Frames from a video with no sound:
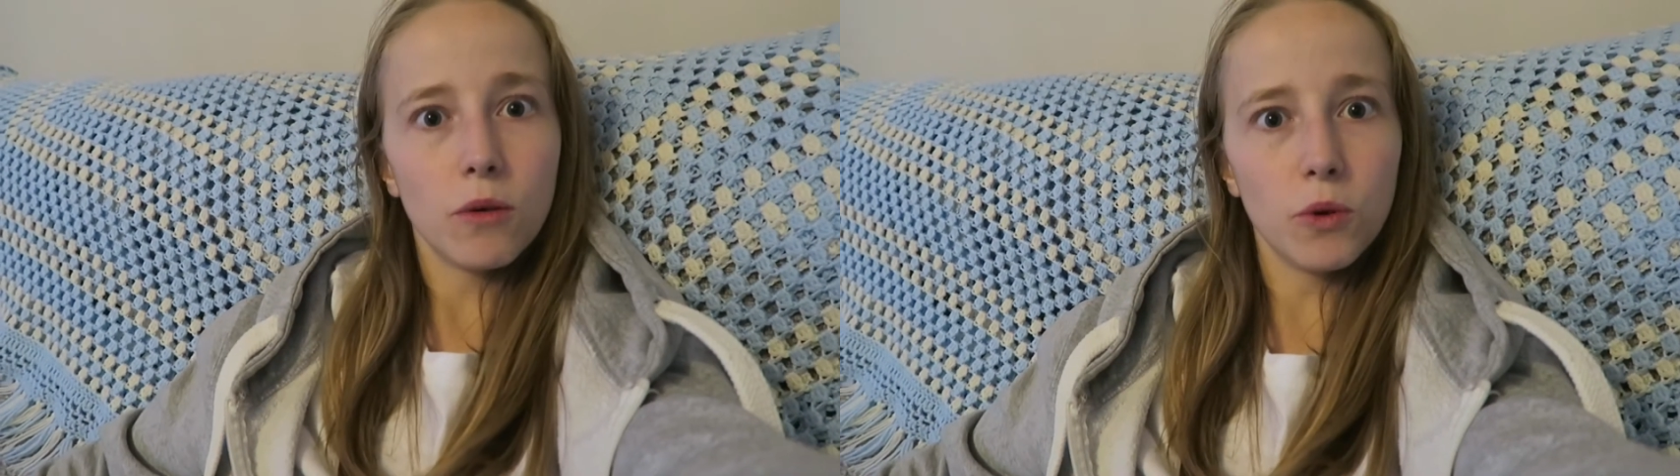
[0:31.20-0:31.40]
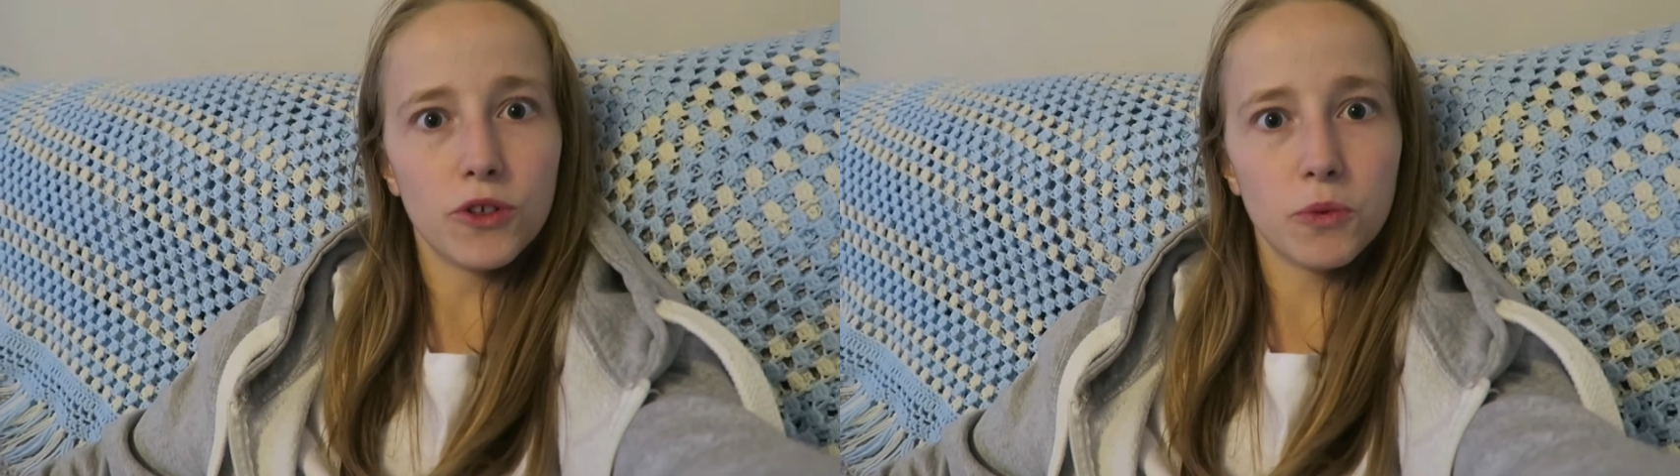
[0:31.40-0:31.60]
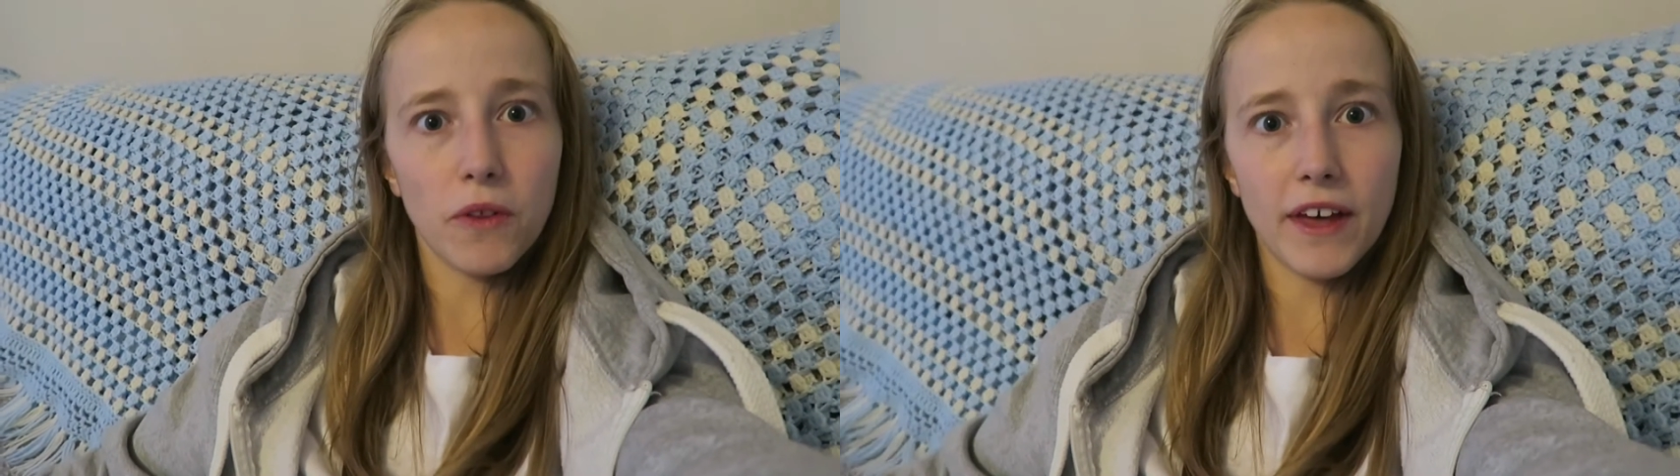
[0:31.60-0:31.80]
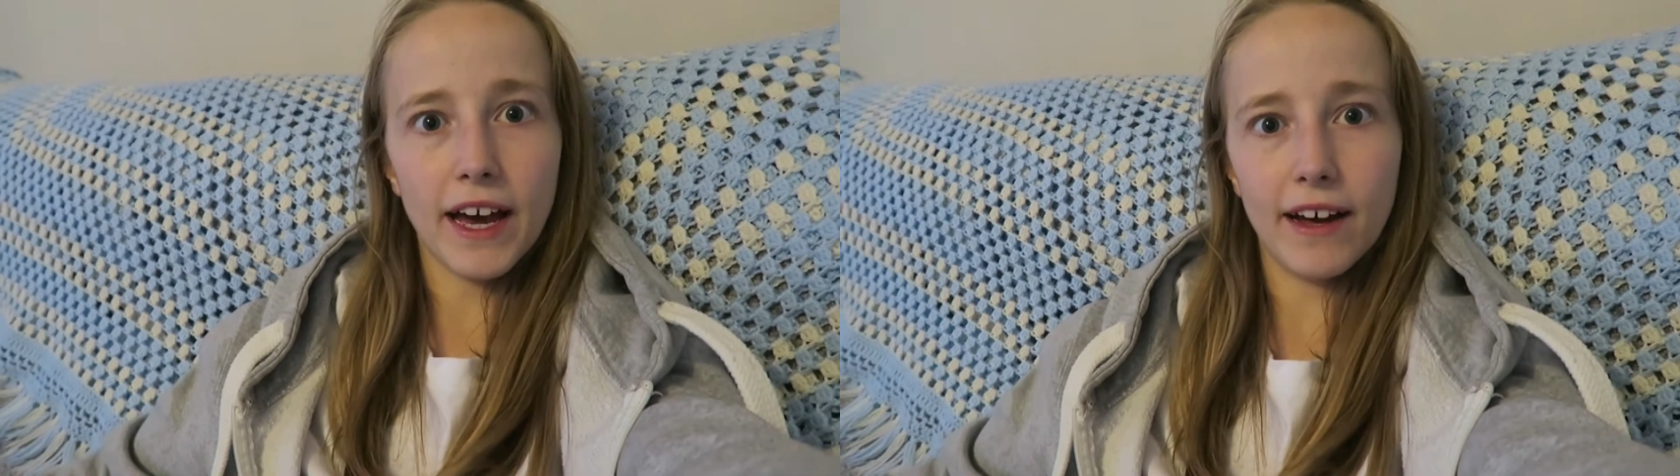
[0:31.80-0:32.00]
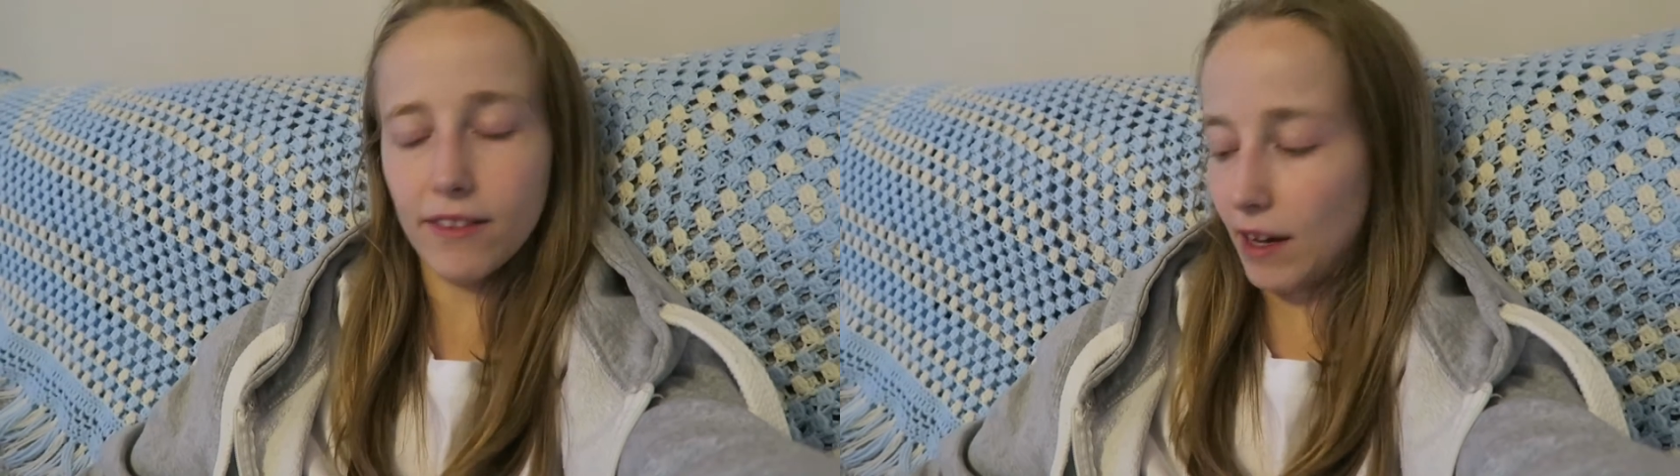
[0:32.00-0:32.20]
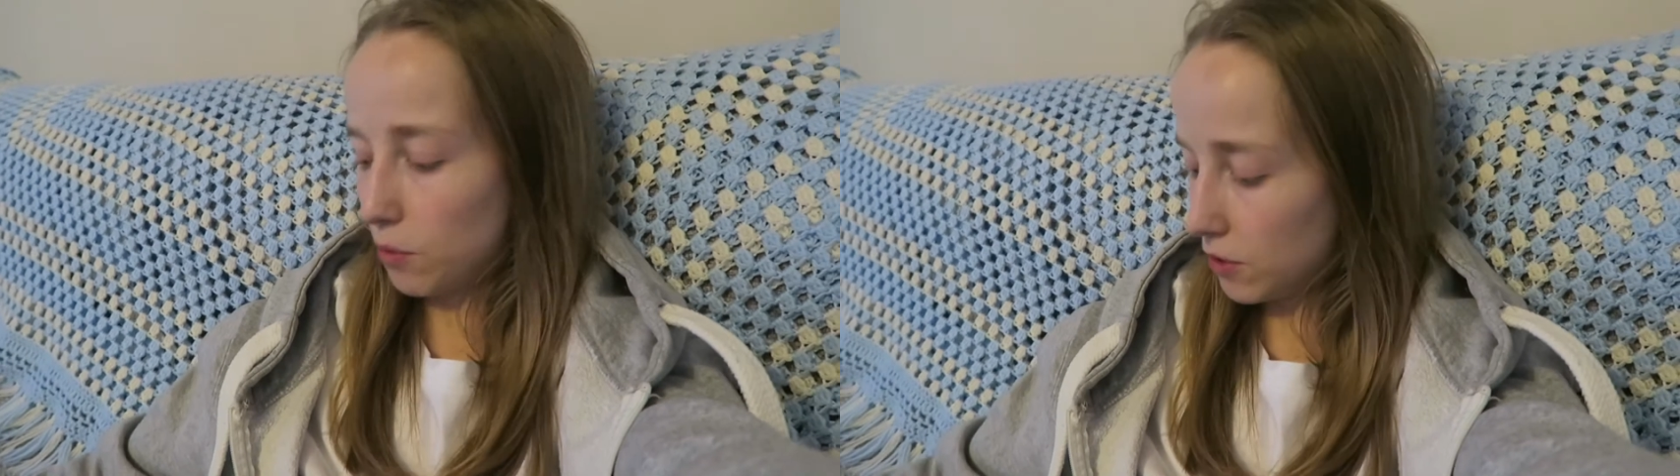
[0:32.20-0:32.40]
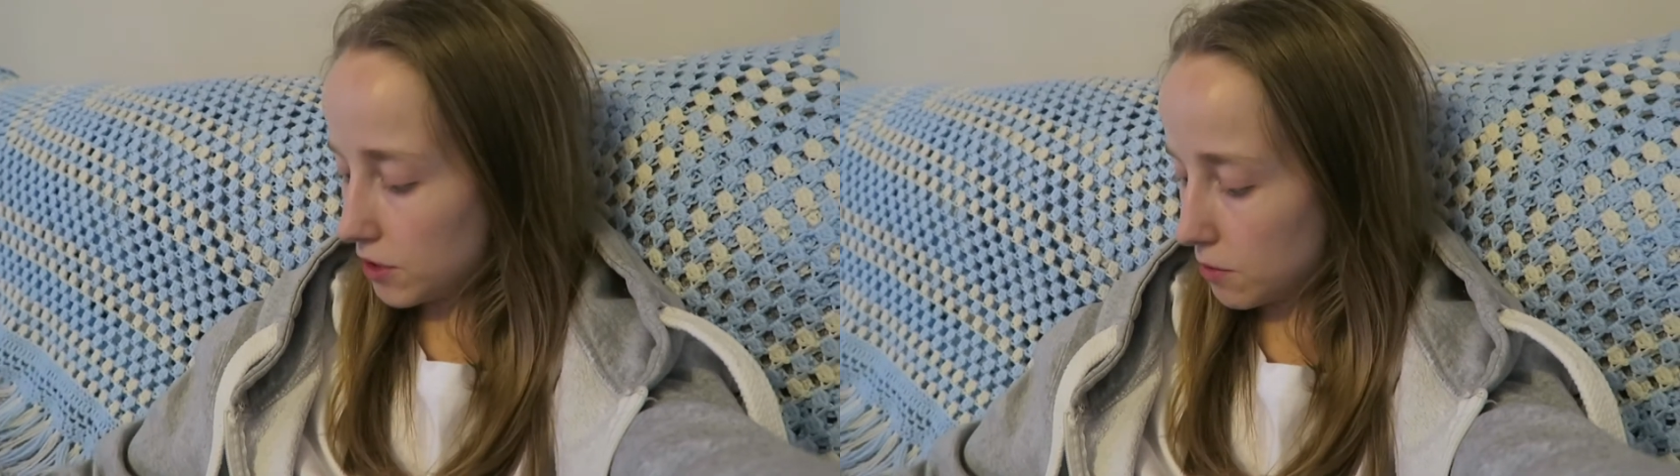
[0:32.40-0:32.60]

I wondered what the hell that was.